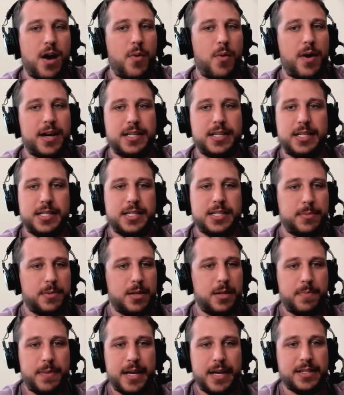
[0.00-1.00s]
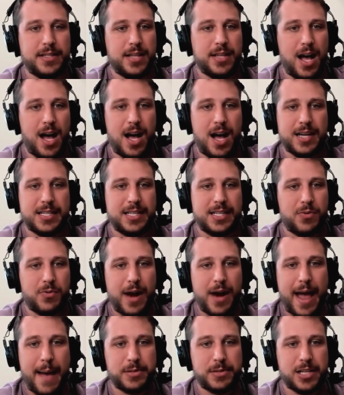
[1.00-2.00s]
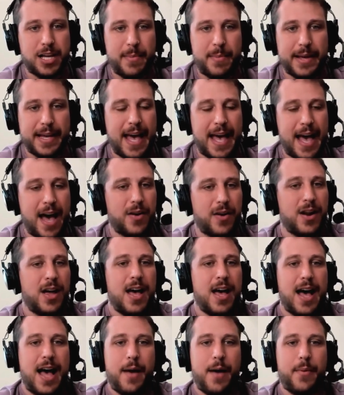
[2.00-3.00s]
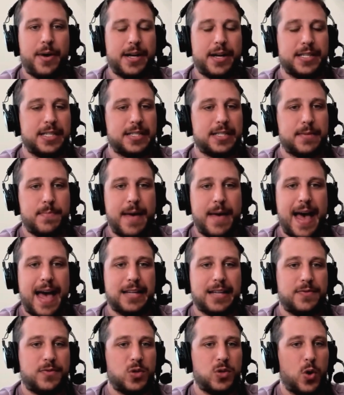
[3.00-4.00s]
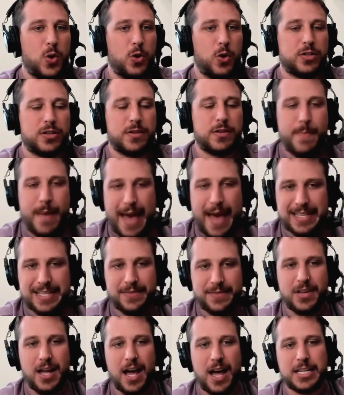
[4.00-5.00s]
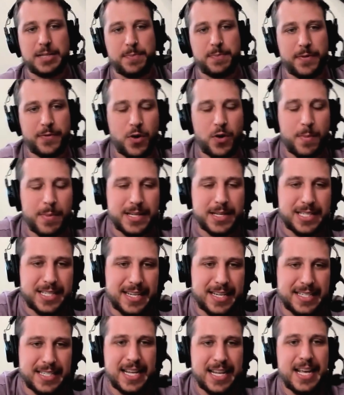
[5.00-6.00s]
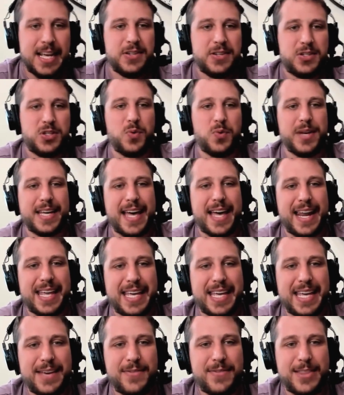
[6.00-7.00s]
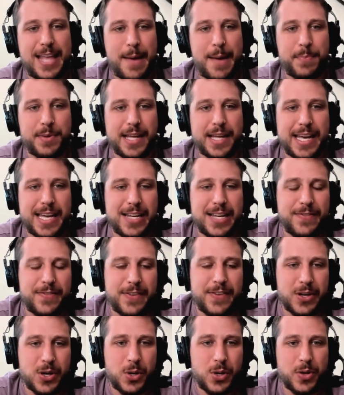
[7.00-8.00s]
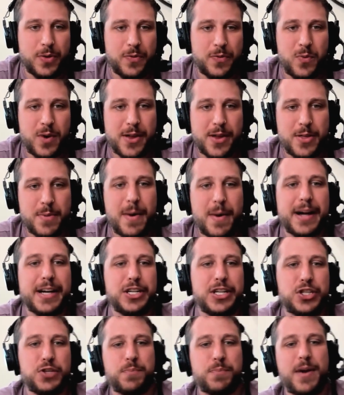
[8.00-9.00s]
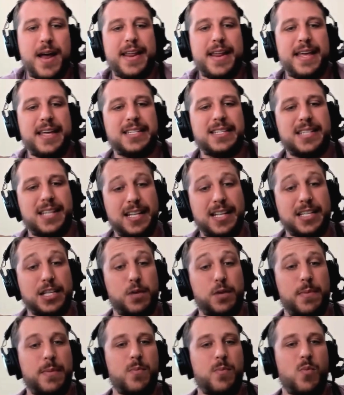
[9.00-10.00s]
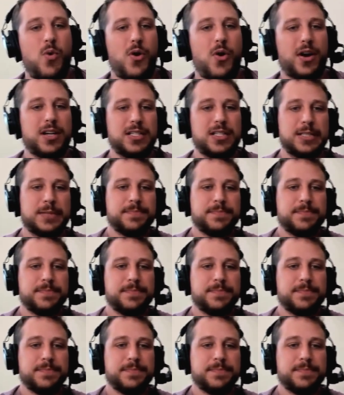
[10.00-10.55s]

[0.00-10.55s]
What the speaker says: I want to see some of the big dogs and wraps coming out. I want to see some massive totals, some massive dots performances, so we kind of even that playing field of where the money spread is a little bit more.